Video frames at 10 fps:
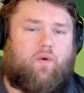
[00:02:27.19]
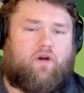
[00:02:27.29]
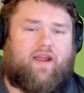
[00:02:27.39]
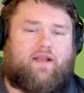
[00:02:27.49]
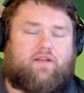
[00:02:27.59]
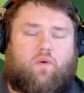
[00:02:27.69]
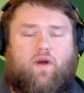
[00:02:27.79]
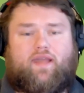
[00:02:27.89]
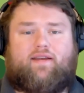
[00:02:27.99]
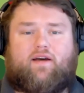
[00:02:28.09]
Well, great. So,
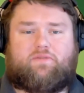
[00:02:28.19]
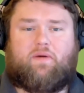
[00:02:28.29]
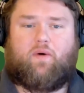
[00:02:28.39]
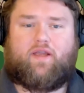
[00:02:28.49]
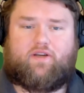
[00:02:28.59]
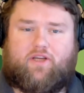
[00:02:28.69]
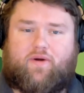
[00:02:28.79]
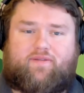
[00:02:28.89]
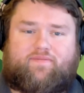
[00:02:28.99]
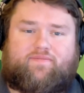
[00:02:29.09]
what can you tell us about what you're
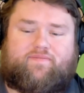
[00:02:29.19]
doing?